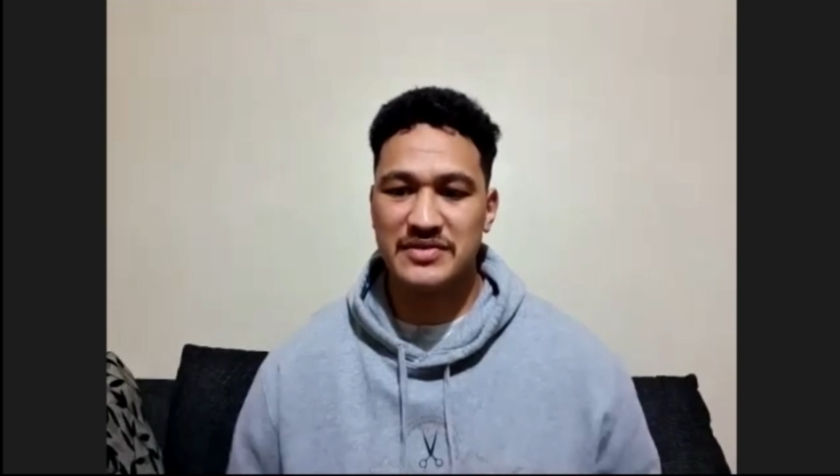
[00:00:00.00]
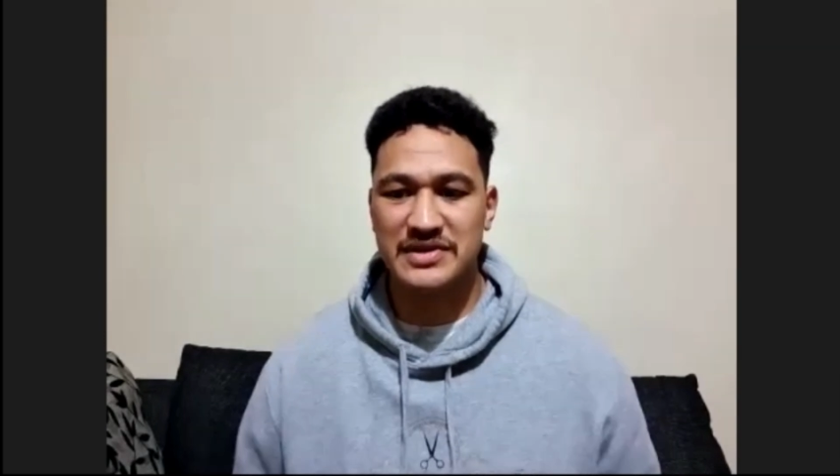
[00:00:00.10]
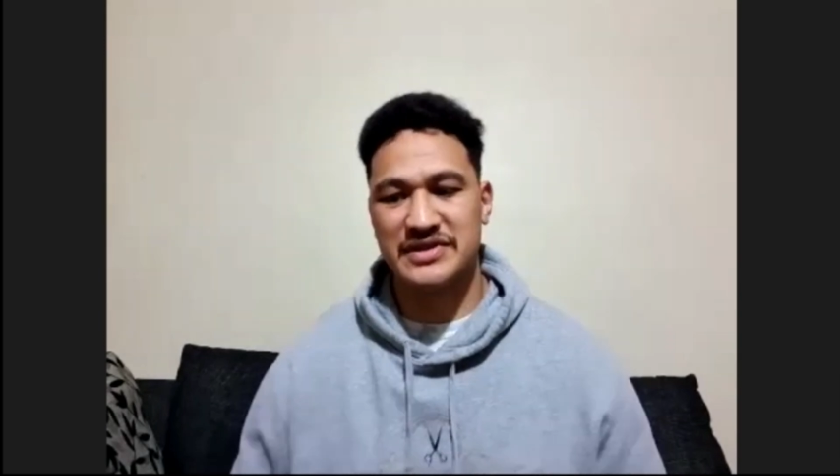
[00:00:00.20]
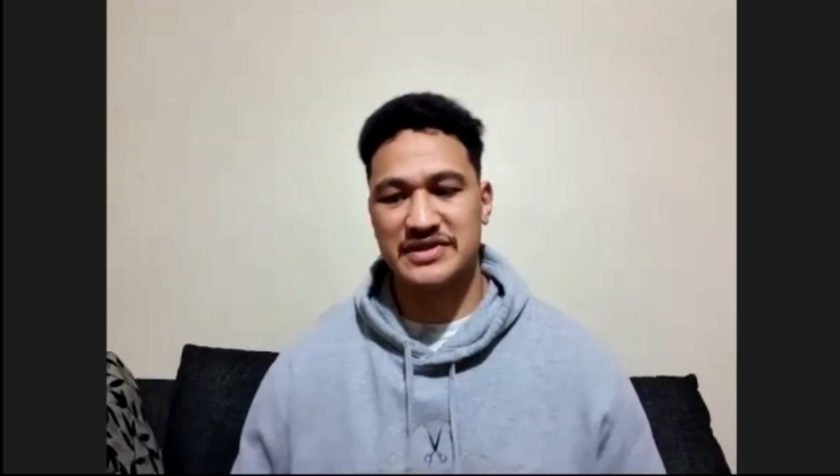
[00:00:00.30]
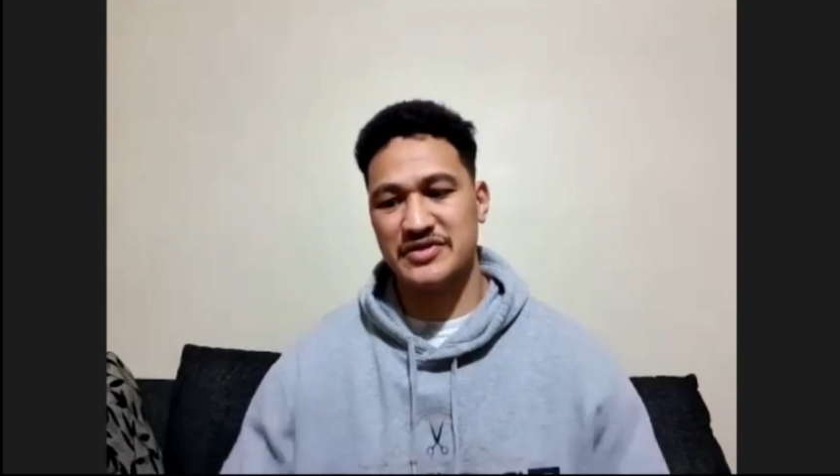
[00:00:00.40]

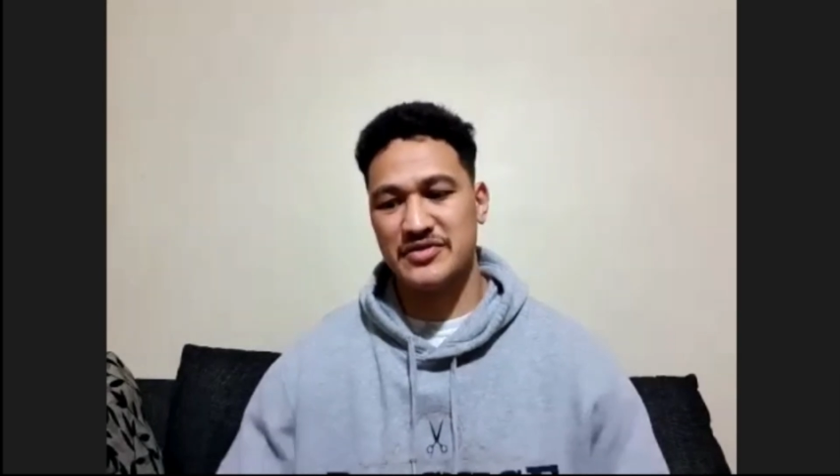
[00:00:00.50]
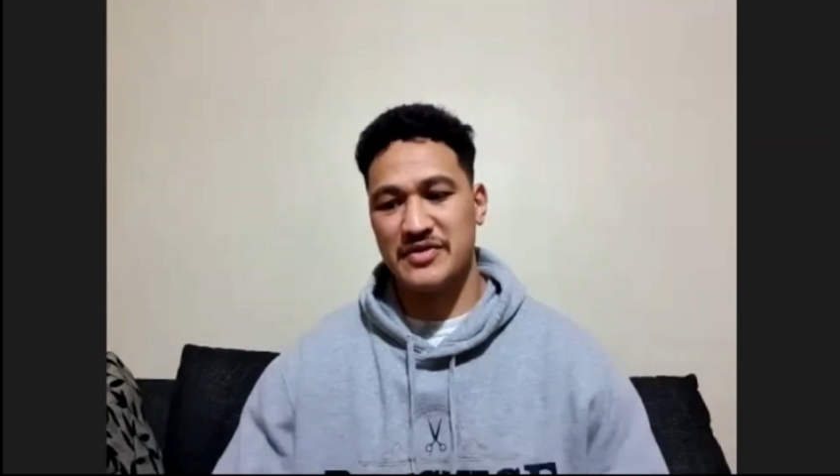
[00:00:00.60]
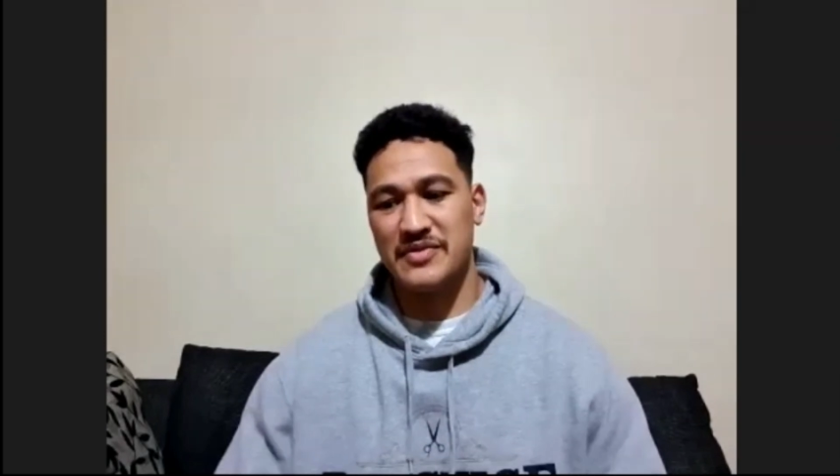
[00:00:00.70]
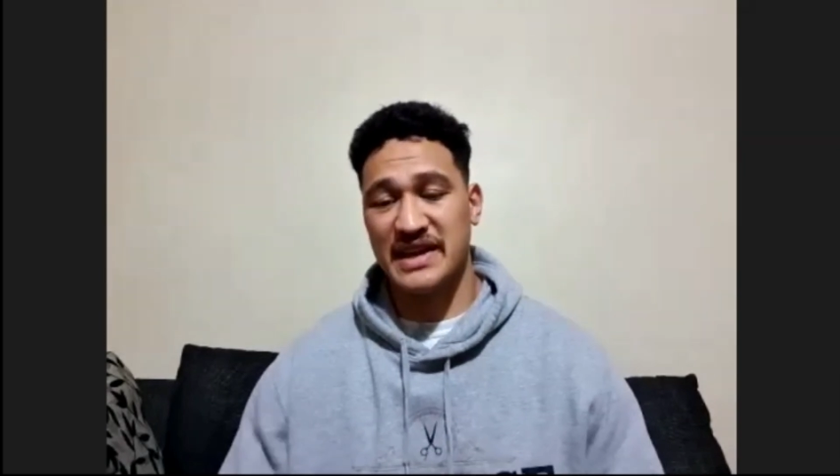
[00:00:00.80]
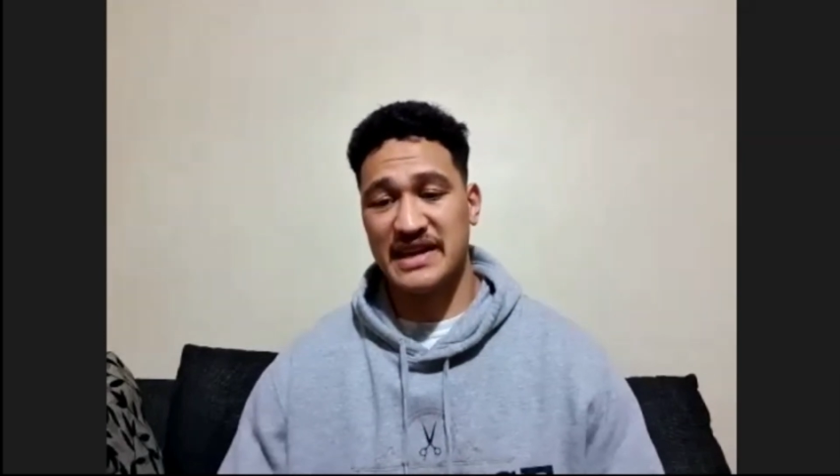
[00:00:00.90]
is to
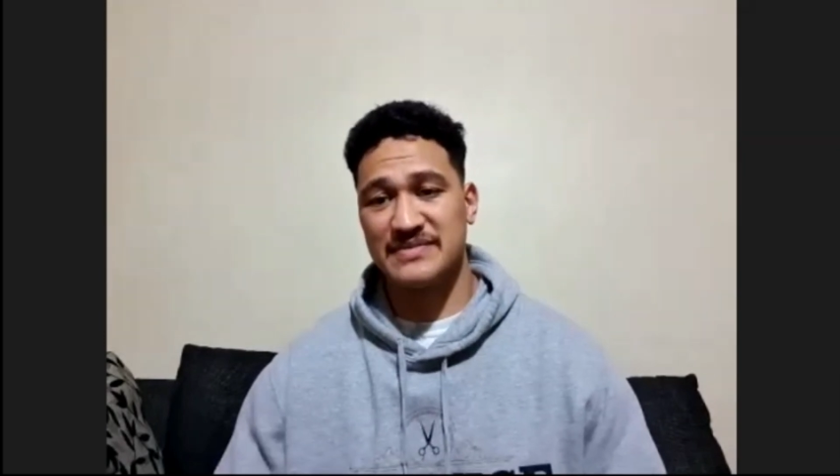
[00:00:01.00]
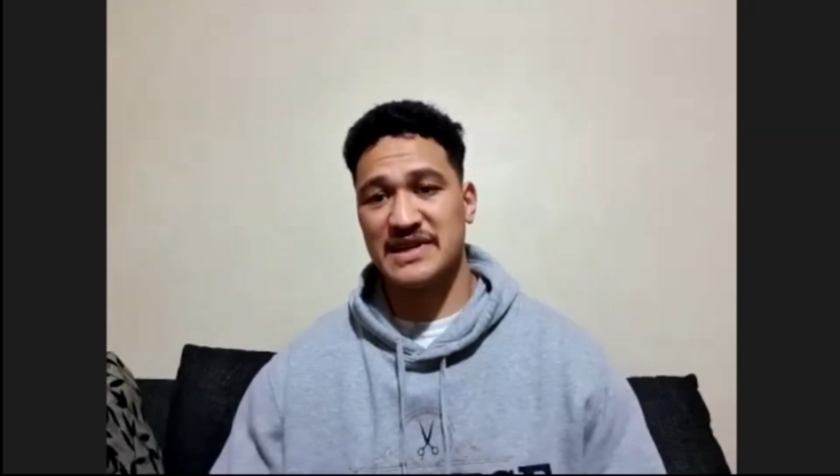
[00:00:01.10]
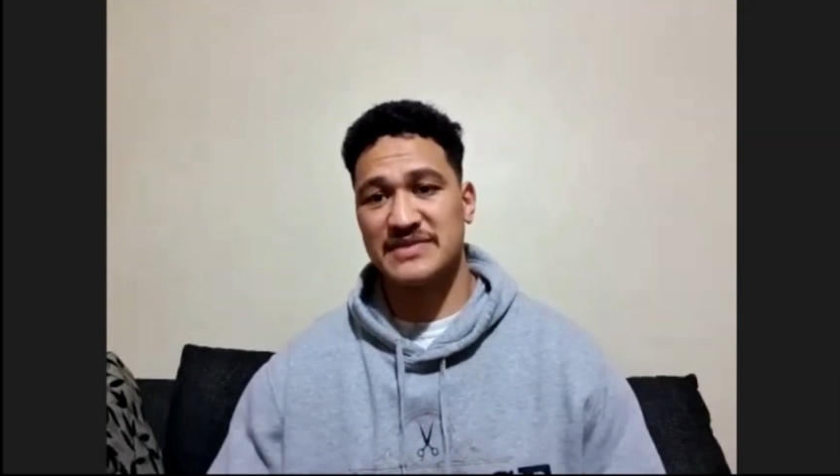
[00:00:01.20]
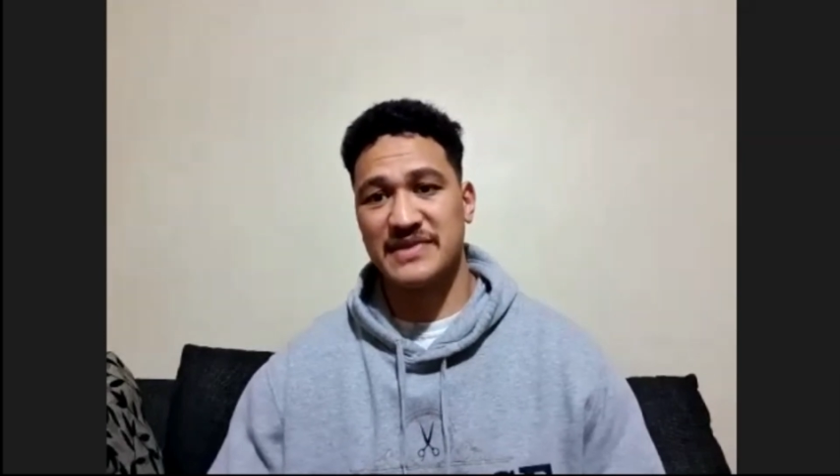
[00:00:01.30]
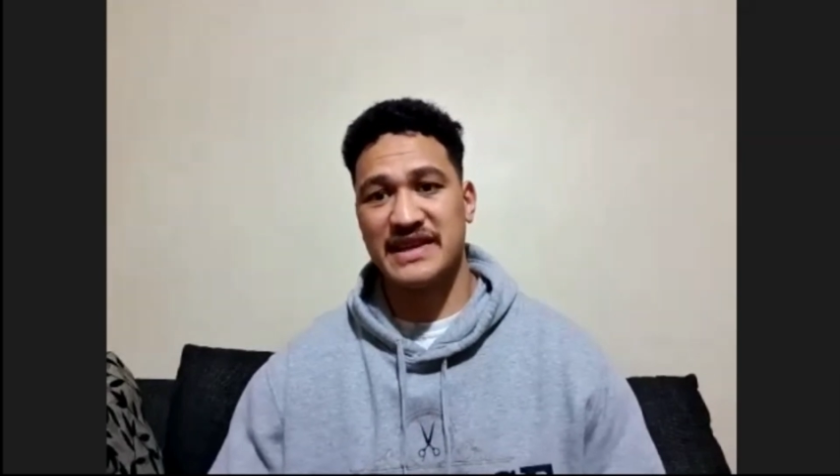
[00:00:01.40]
make as
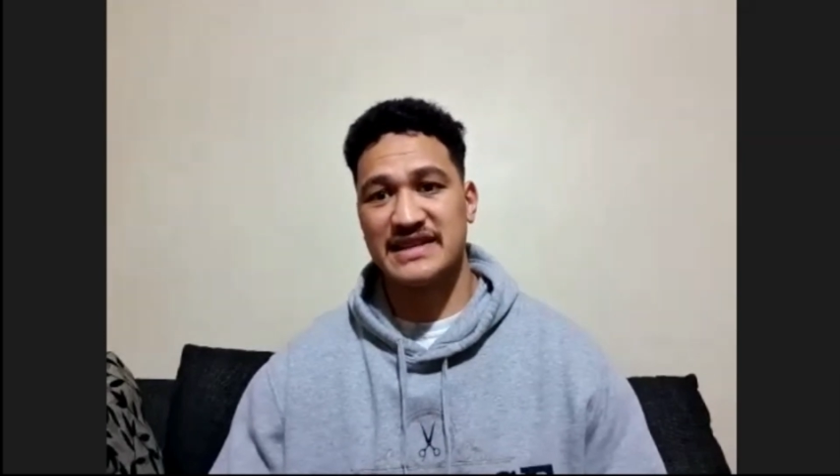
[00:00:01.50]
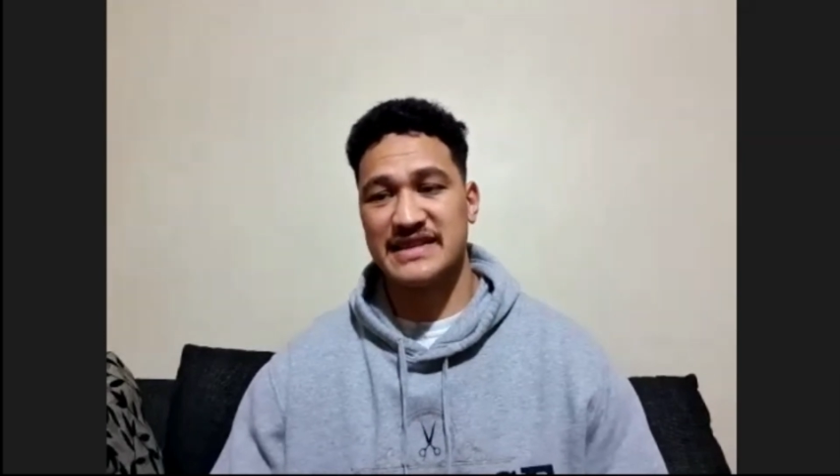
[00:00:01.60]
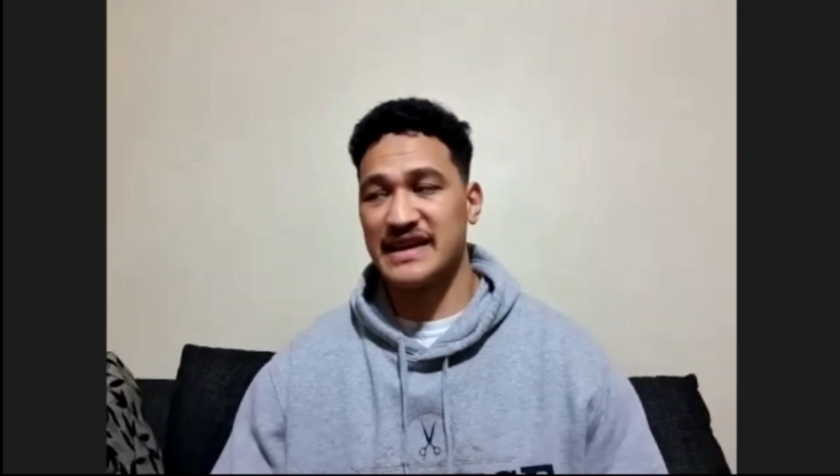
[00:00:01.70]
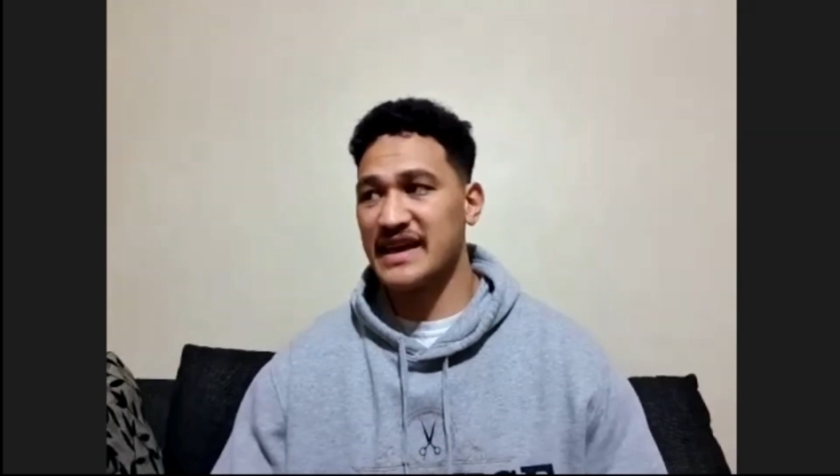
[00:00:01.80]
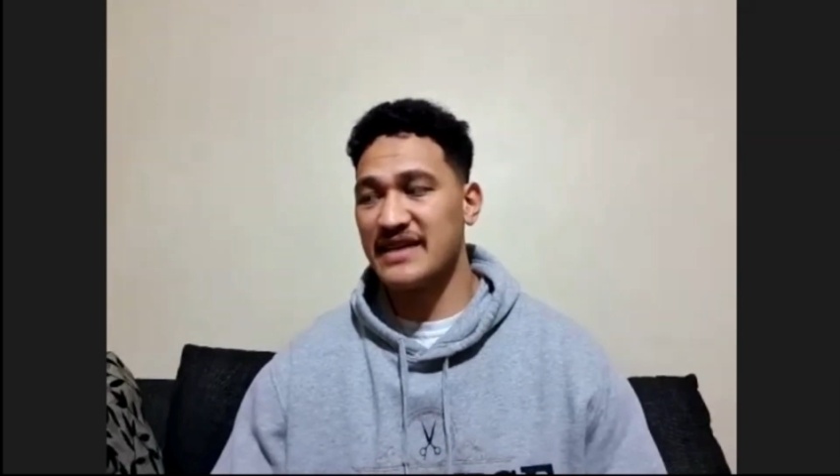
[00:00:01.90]
much money as
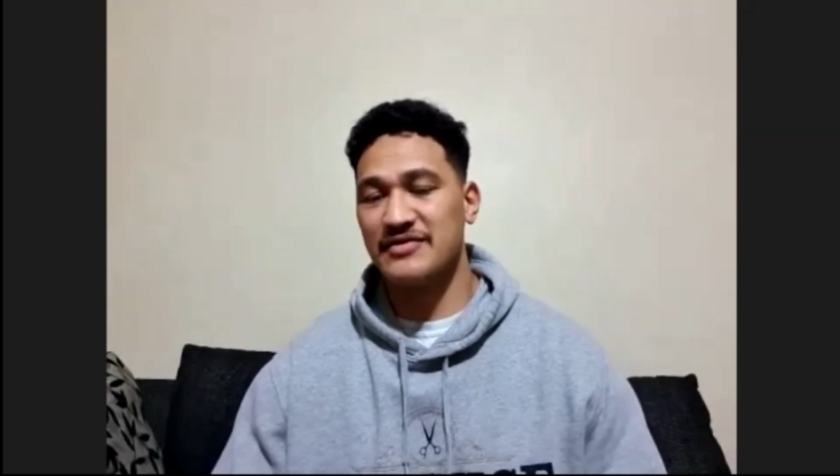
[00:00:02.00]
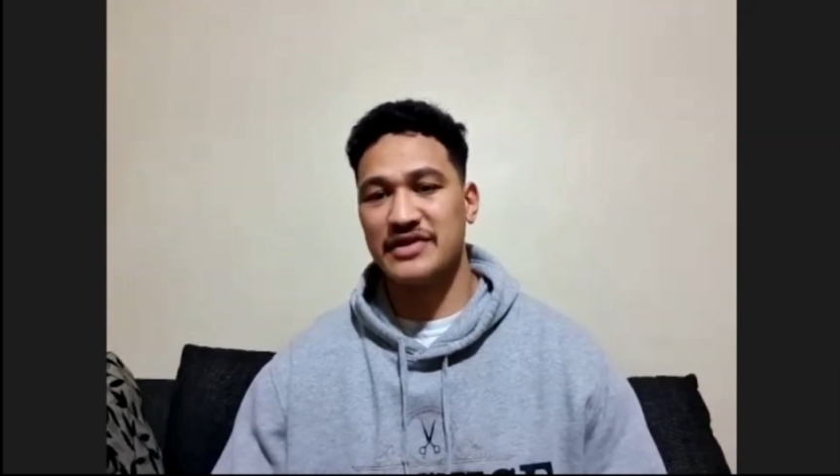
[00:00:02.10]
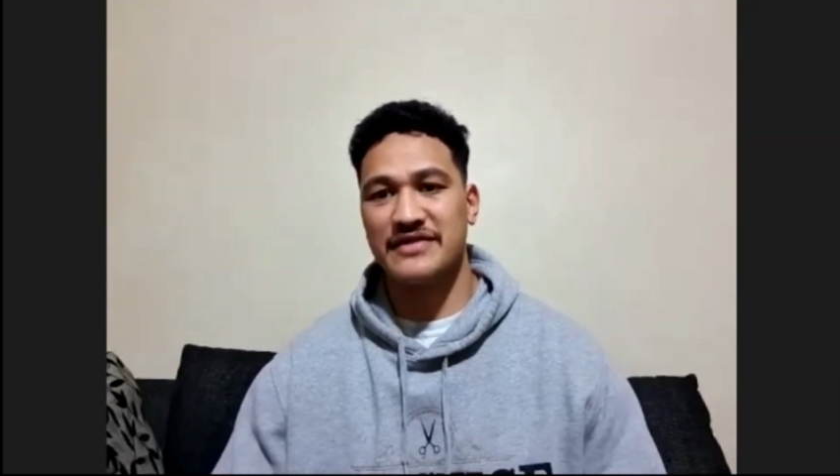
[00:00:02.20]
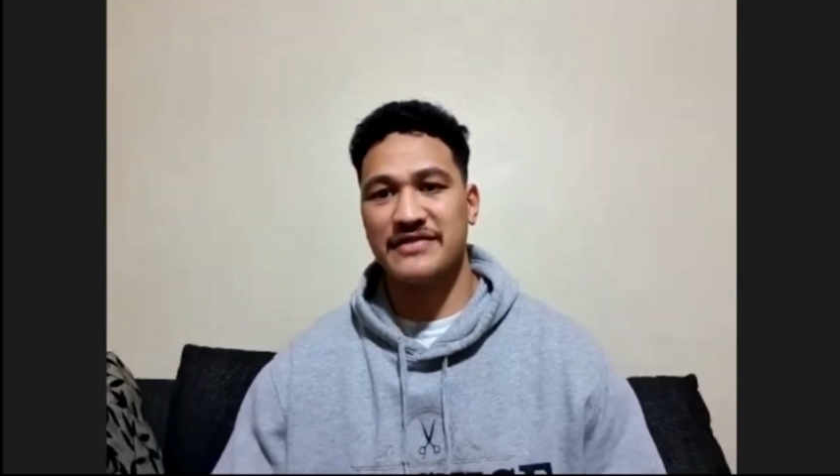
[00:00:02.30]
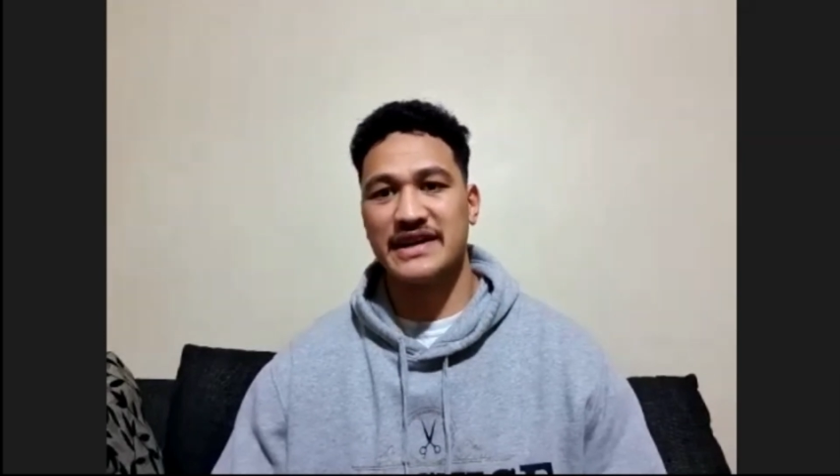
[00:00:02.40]
they can for
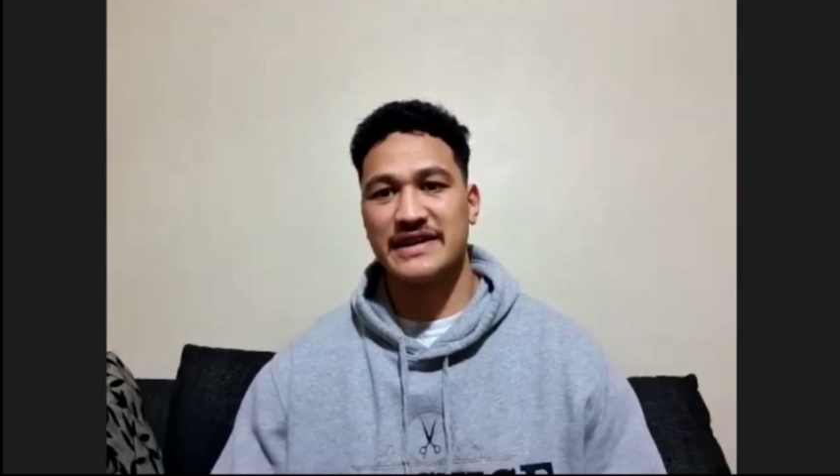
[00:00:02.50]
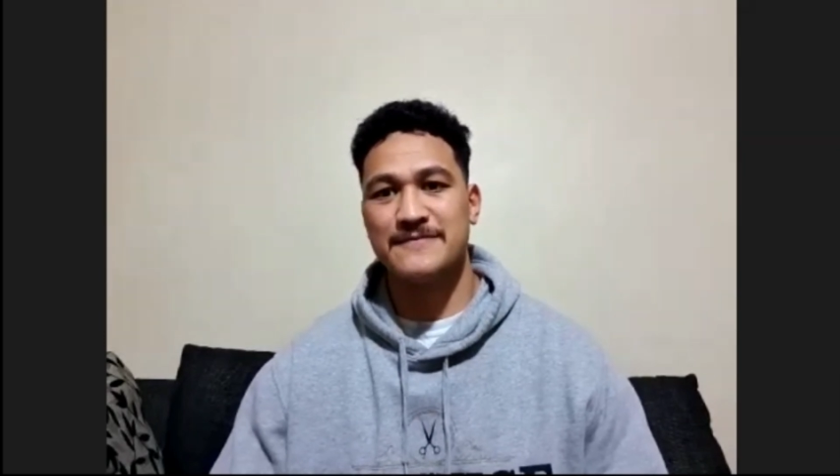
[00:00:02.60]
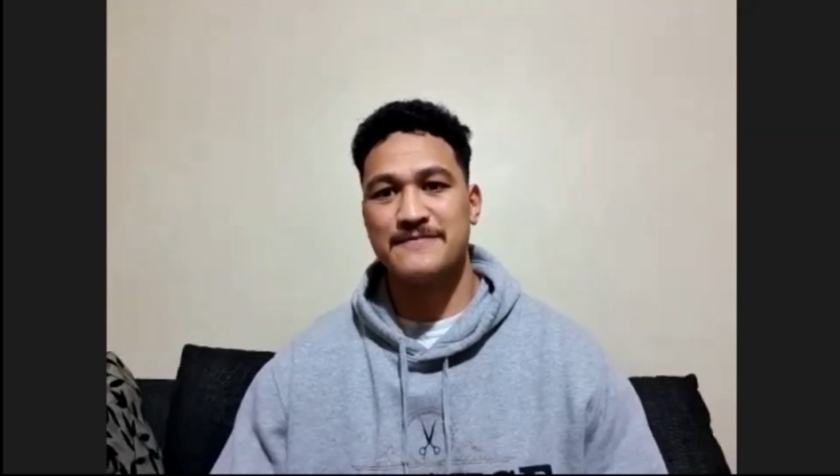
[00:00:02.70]
their fighter.